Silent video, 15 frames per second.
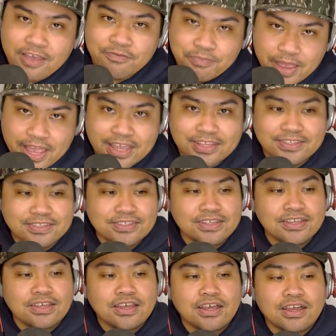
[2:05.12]
bands,
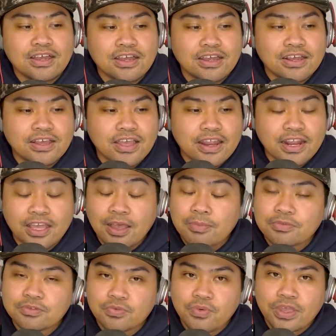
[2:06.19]
and it
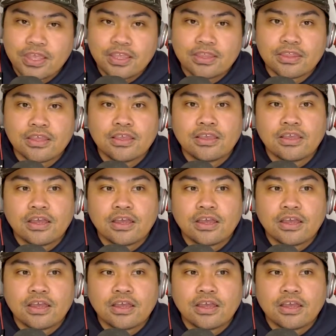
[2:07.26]
comes with